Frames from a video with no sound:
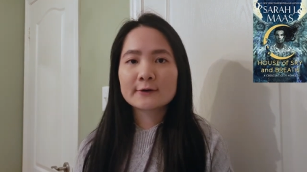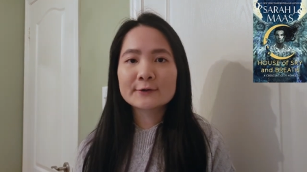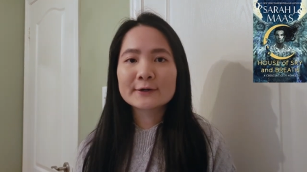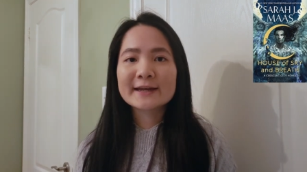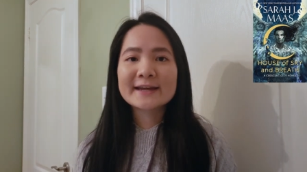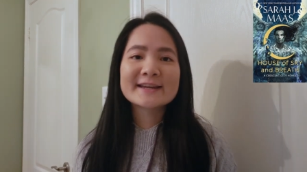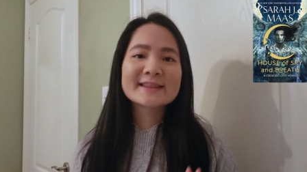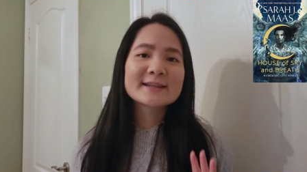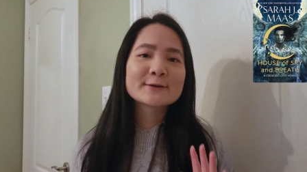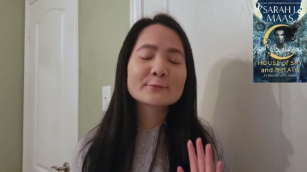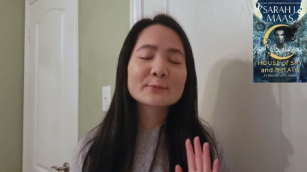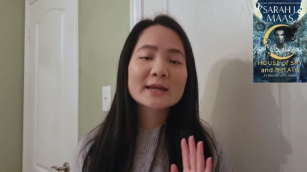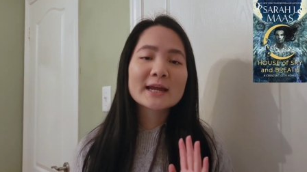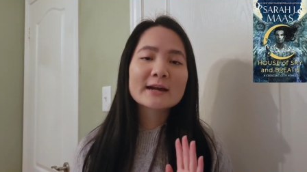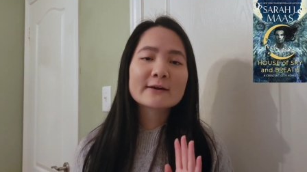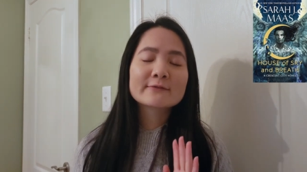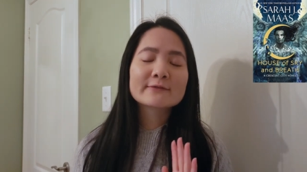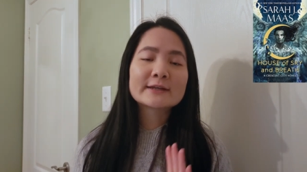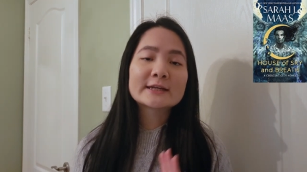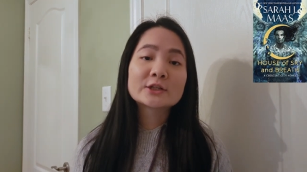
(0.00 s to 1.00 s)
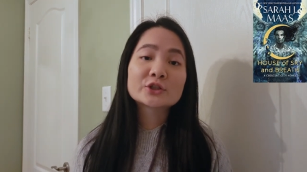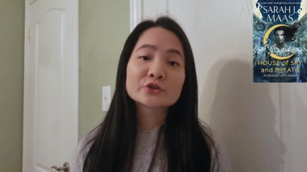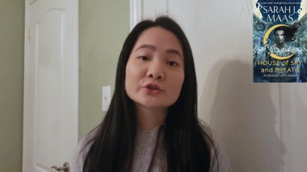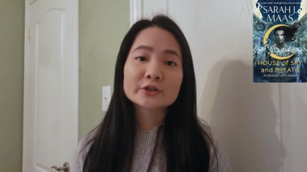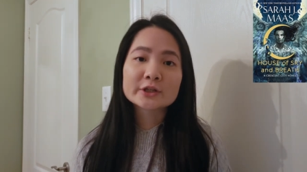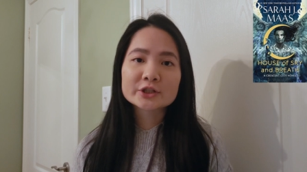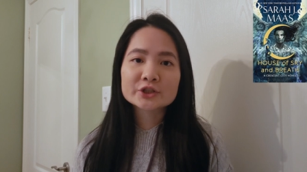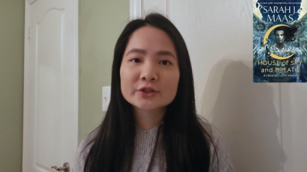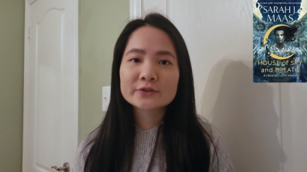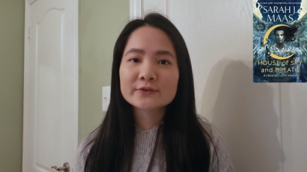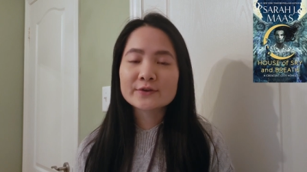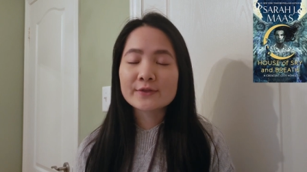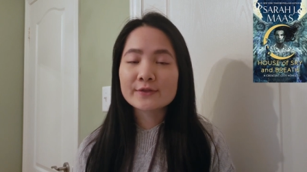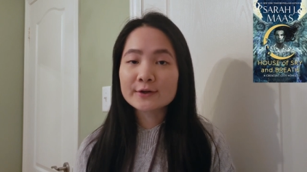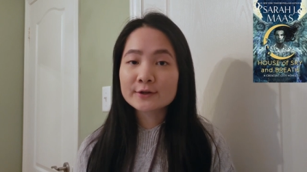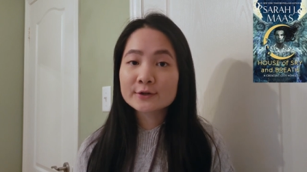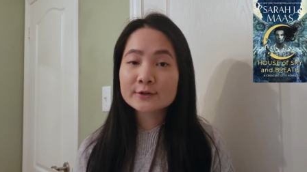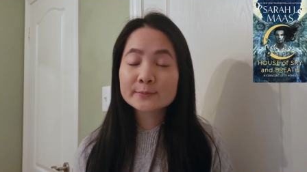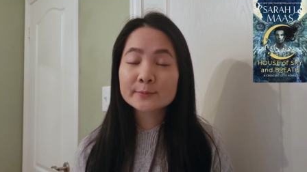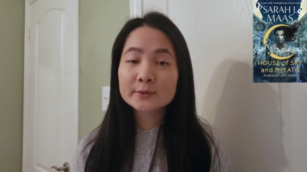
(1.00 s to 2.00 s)
Okay, and then we have the introduction of the
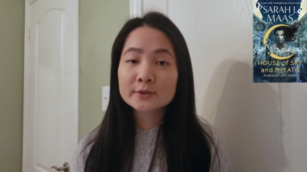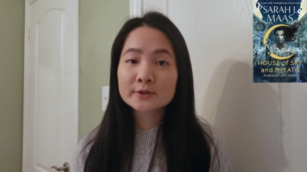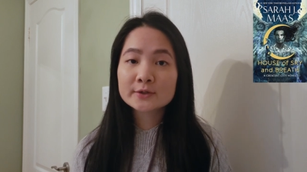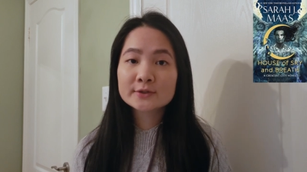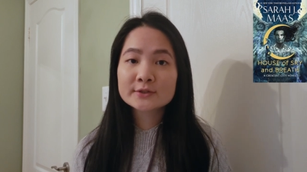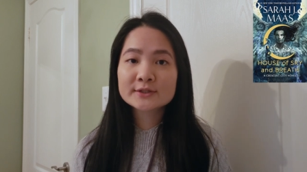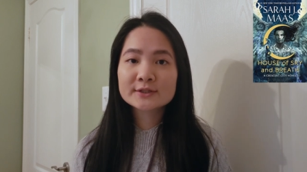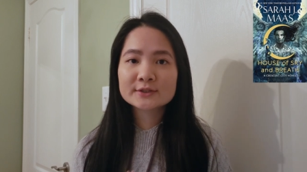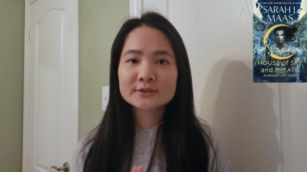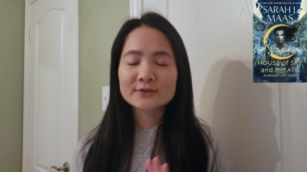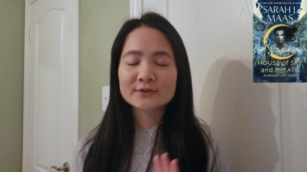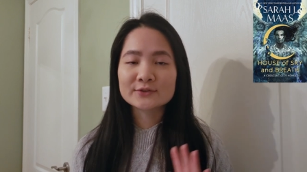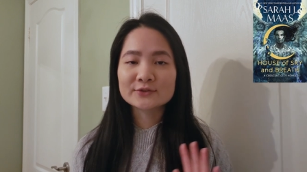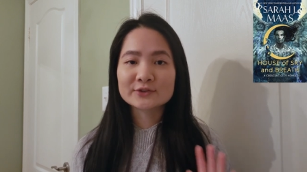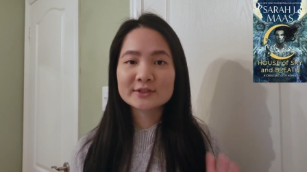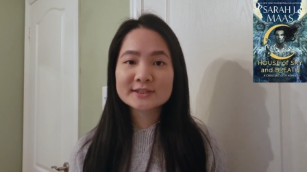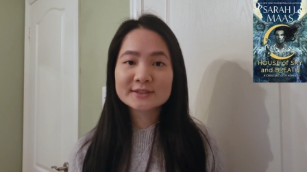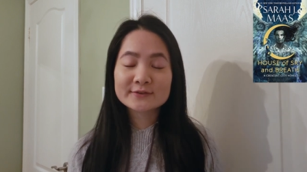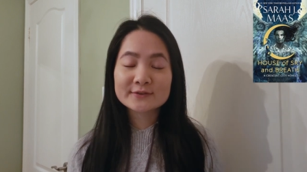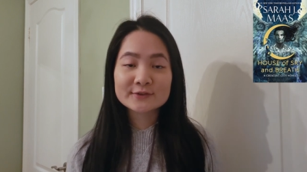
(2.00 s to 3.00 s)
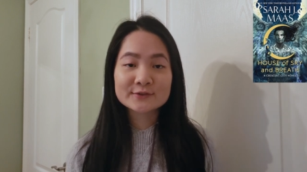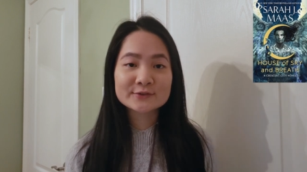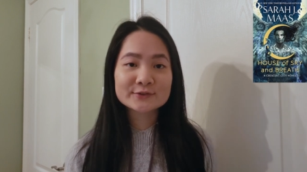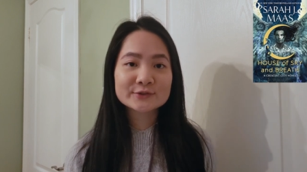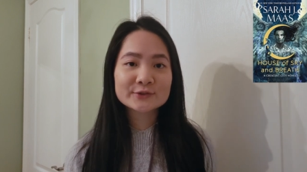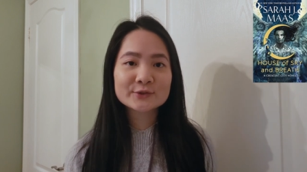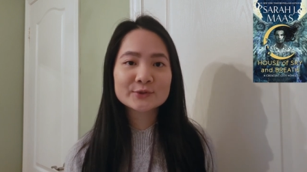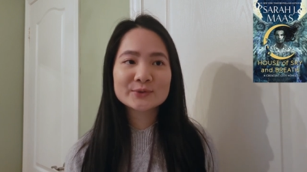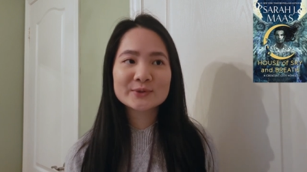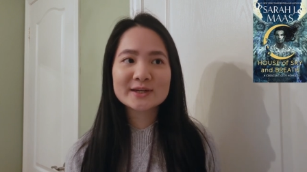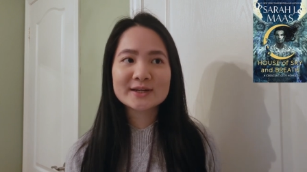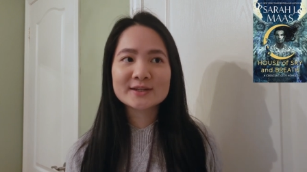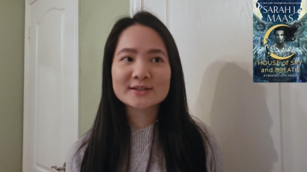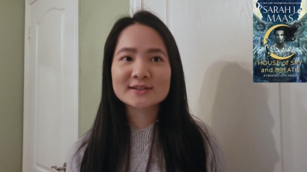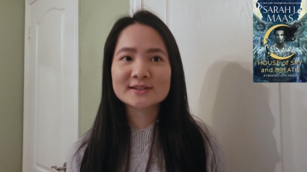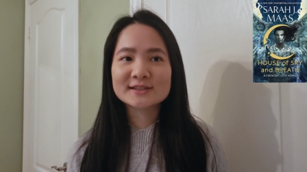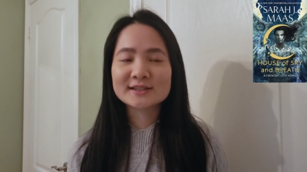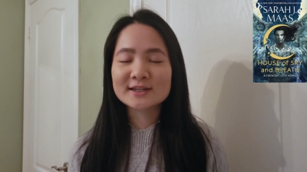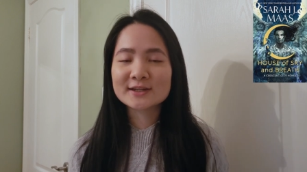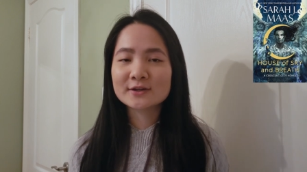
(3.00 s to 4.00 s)
Thunderbirds to the rest of the crew
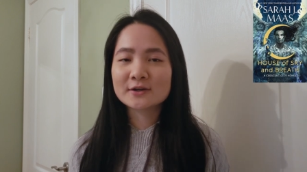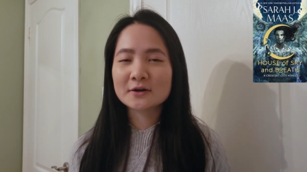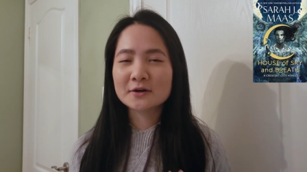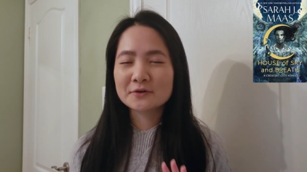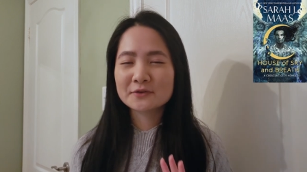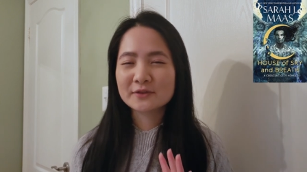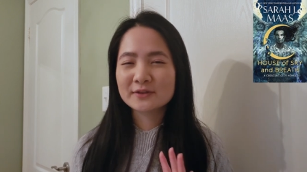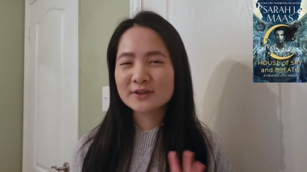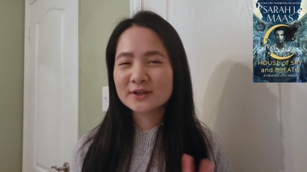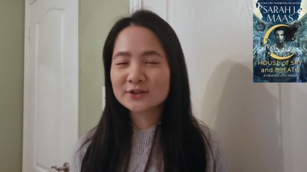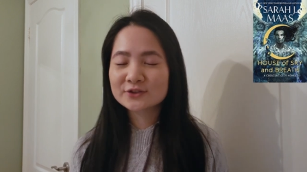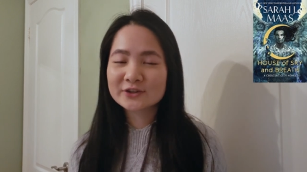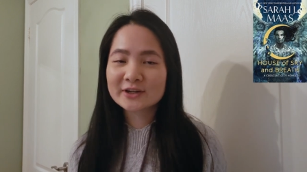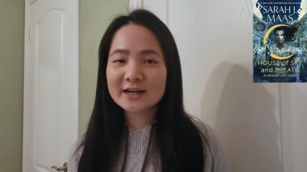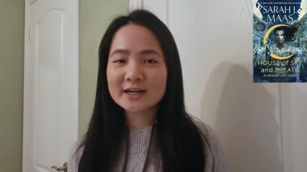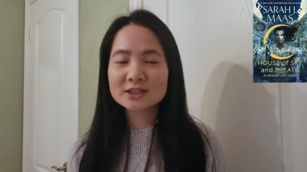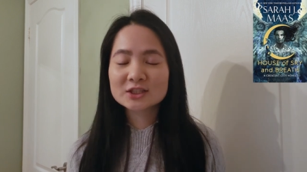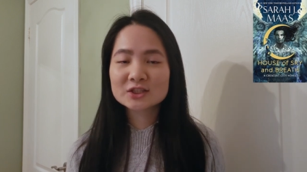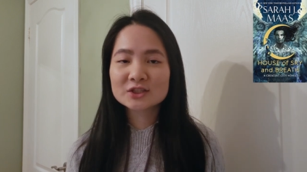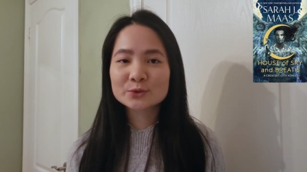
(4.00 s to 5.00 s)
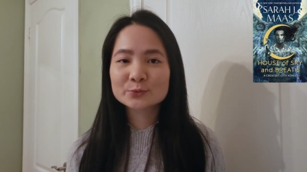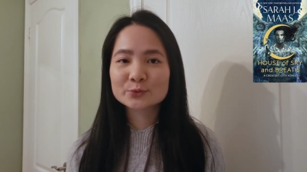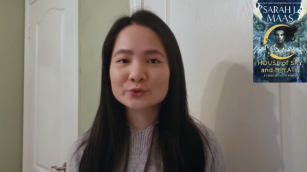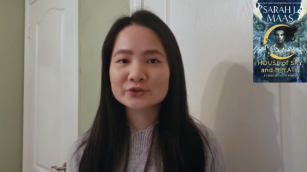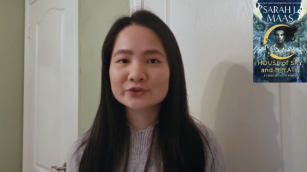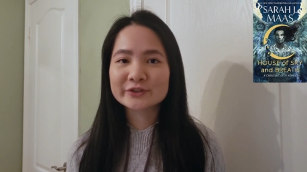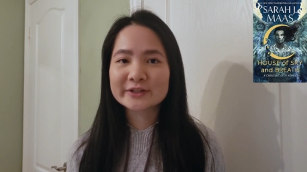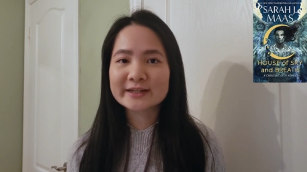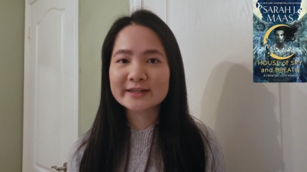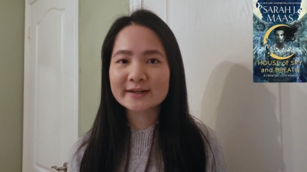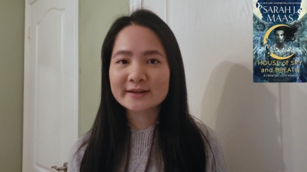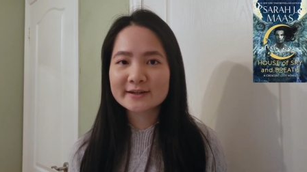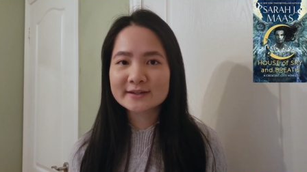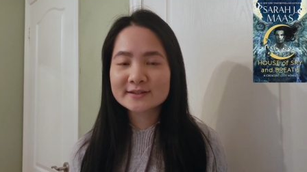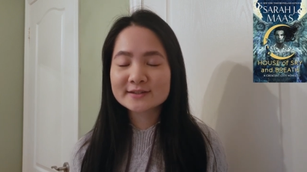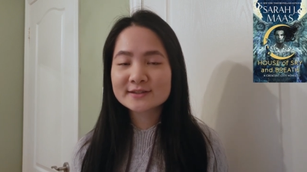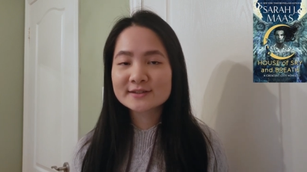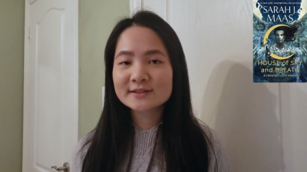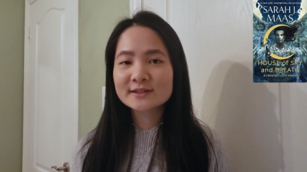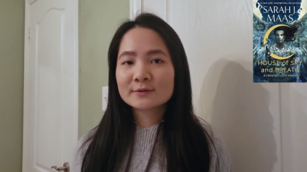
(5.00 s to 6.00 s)
and seeing all their reactions were really
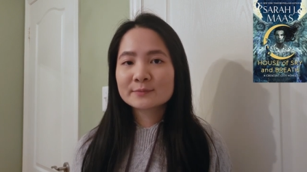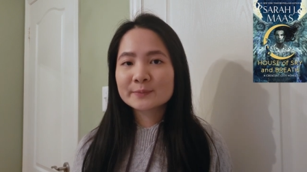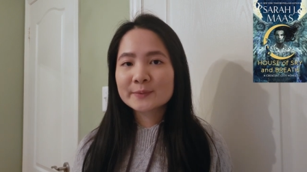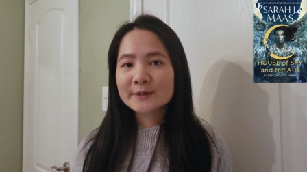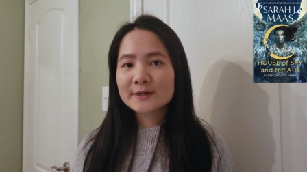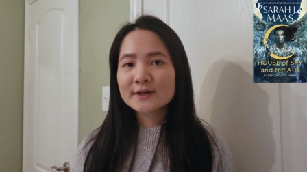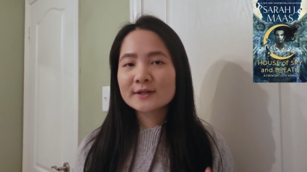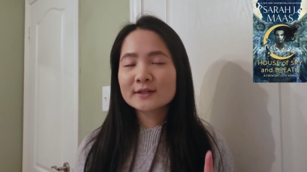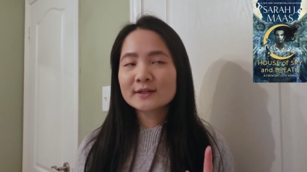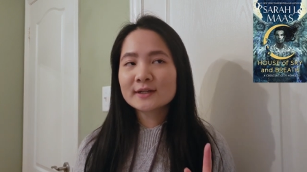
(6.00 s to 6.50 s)
nice. But